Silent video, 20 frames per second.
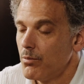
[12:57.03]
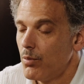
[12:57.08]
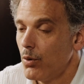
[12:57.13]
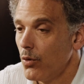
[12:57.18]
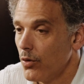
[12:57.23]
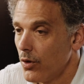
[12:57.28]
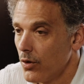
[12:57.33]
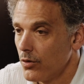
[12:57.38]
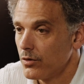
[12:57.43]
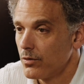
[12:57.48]

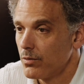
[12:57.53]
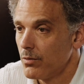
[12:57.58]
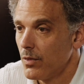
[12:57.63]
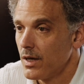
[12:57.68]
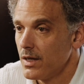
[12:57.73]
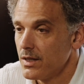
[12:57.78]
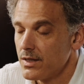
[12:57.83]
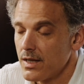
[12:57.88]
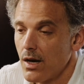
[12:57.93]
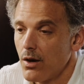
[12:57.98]
pull those
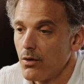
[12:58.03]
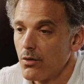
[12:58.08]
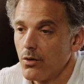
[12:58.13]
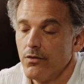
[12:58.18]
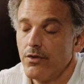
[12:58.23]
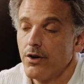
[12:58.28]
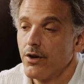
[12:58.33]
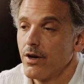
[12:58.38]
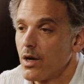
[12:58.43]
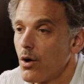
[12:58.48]
monies out,
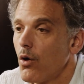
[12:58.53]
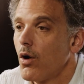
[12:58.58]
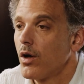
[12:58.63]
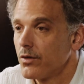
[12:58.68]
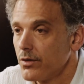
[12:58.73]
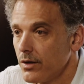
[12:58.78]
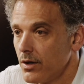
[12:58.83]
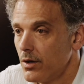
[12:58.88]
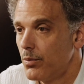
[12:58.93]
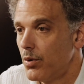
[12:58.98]
or very
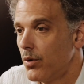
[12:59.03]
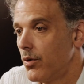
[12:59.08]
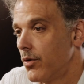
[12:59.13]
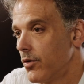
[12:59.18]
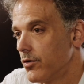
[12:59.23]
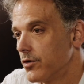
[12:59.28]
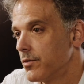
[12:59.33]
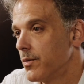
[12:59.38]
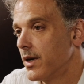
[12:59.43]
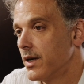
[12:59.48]
costly to pull
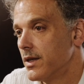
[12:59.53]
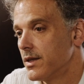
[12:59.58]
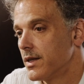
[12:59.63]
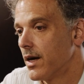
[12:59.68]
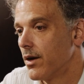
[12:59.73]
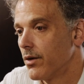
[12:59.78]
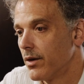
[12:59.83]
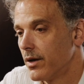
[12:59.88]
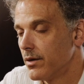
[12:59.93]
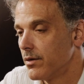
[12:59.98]
those monies
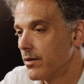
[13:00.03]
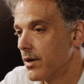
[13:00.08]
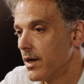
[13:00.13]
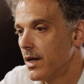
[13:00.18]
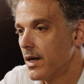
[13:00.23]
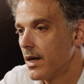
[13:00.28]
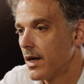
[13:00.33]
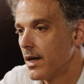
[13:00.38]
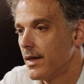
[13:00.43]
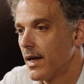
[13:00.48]
out, and
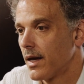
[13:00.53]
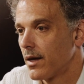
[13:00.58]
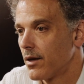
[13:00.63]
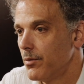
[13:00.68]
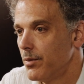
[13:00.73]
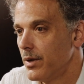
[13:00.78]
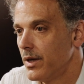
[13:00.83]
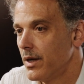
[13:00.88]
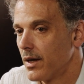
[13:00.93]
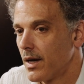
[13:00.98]
that
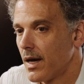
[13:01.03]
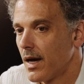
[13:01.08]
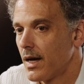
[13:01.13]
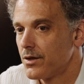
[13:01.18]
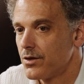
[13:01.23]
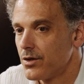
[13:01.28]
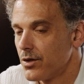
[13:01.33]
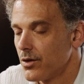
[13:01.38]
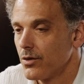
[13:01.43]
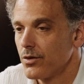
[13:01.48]
could be a
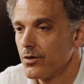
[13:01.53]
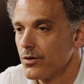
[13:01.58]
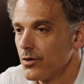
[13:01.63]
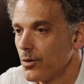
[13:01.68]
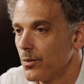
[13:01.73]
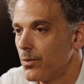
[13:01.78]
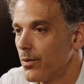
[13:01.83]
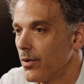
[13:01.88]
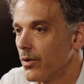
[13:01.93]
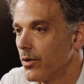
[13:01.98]
gotcha
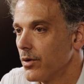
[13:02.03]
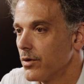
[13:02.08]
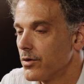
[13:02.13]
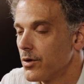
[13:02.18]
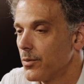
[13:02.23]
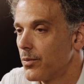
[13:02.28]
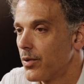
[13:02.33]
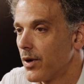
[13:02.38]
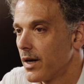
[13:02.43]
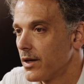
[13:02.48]
or a
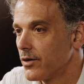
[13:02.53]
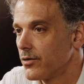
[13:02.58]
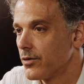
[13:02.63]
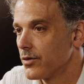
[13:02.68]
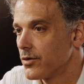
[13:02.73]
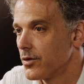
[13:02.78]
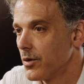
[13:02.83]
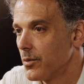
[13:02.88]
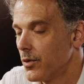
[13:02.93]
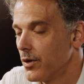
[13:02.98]
surprise
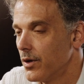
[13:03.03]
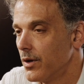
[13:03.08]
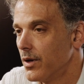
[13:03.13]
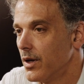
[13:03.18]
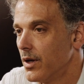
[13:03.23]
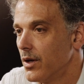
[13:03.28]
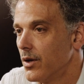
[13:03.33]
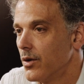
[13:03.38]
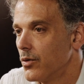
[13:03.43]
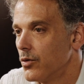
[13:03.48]
for someone
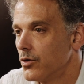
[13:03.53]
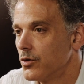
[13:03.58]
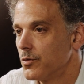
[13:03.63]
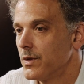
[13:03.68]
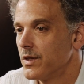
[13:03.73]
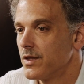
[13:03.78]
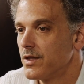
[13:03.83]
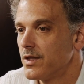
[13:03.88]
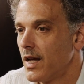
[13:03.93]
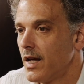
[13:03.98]
who's
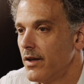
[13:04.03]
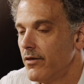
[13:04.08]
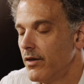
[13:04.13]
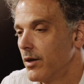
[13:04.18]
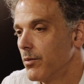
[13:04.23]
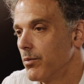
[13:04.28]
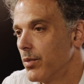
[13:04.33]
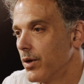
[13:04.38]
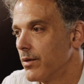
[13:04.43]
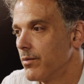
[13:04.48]
been
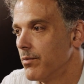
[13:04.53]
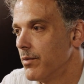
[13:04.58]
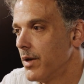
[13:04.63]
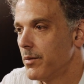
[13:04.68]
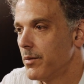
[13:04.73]
saving, but